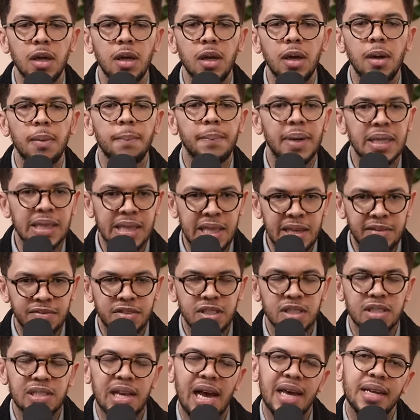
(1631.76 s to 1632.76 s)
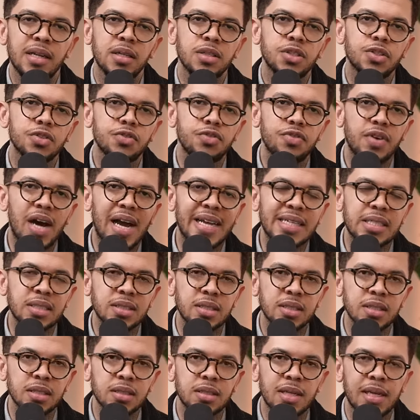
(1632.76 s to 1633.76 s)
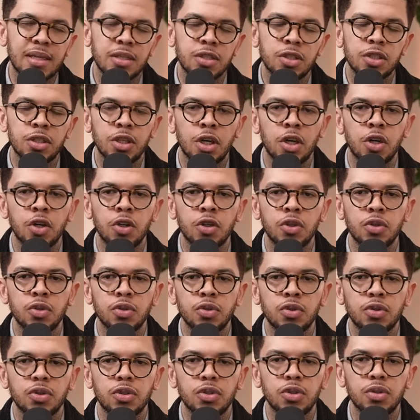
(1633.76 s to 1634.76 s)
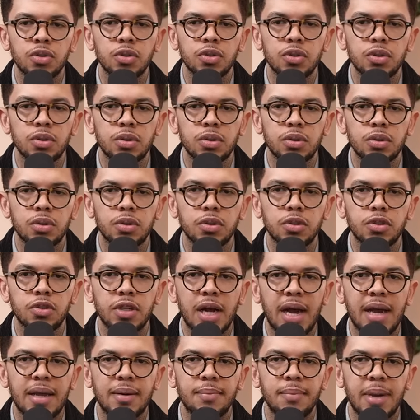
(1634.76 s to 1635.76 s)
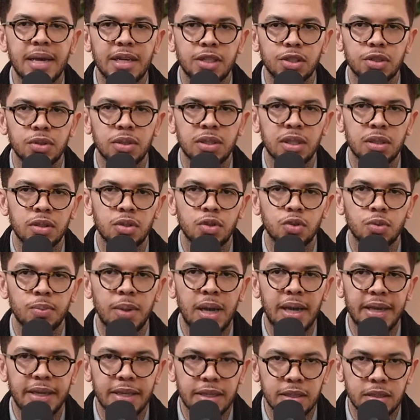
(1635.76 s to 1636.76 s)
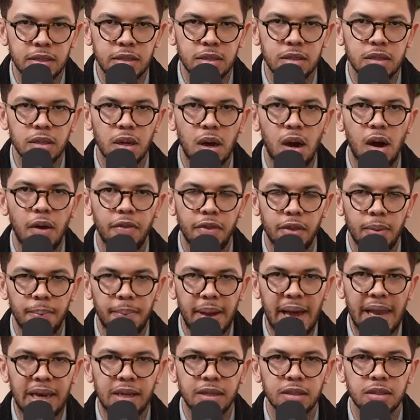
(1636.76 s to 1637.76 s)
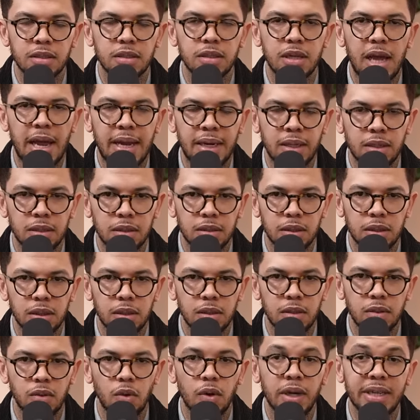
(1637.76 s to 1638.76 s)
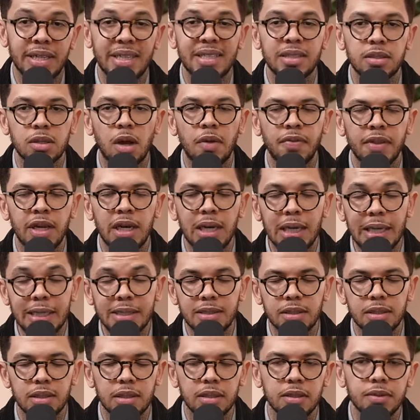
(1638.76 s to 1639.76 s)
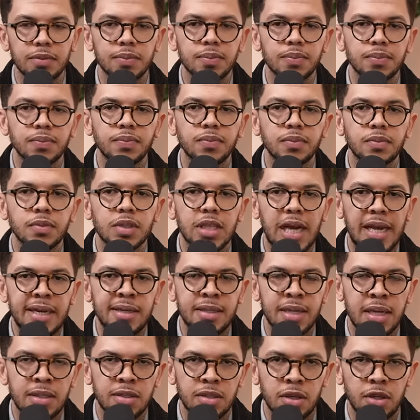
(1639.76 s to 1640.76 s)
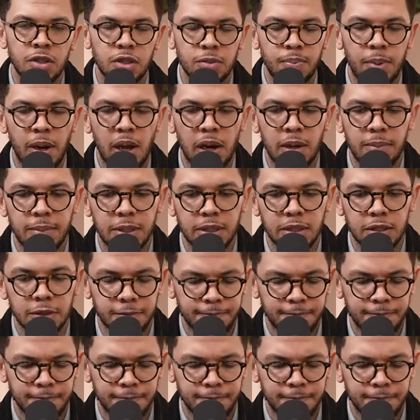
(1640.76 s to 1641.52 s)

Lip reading: But they've decided to fight this and to go to try and make sure that Zuma is on the ballot and or at least on the list and does go to parliament.